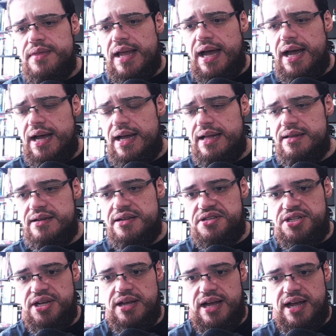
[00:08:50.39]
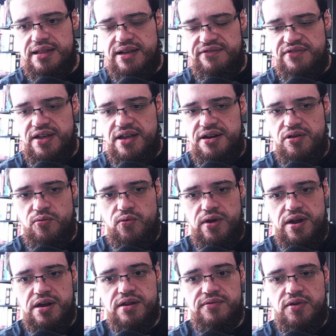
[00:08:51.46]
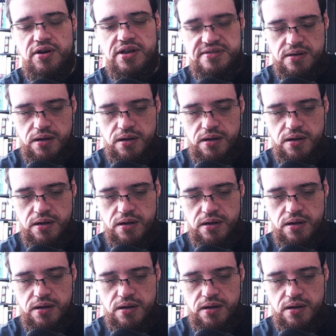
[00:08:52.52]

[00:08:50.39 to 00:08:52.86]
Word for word: And she had a very weird voice.